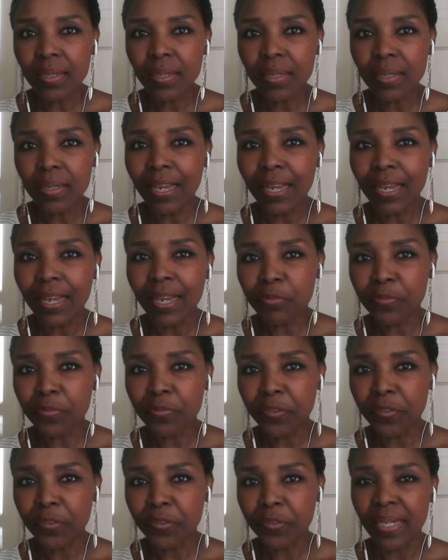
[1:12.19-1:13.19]
I
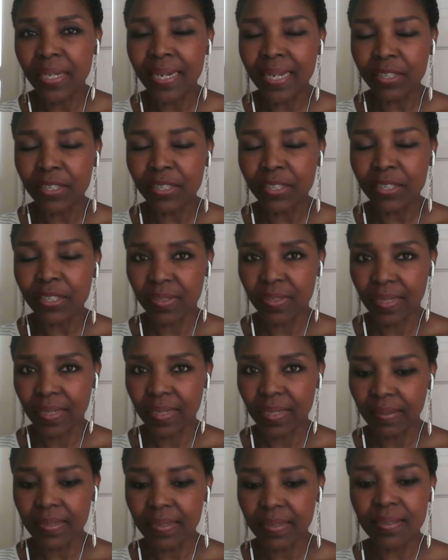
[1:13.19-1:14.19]
offered an
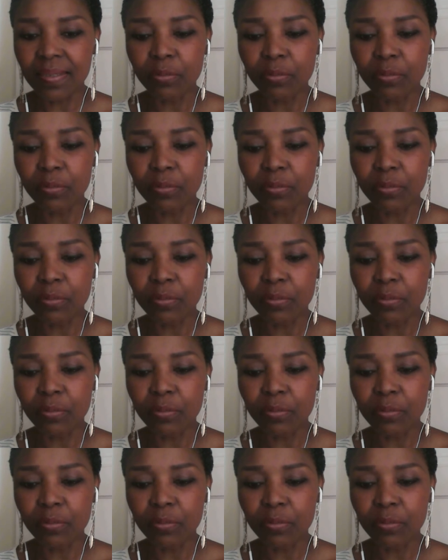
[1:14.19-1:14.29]
exercise,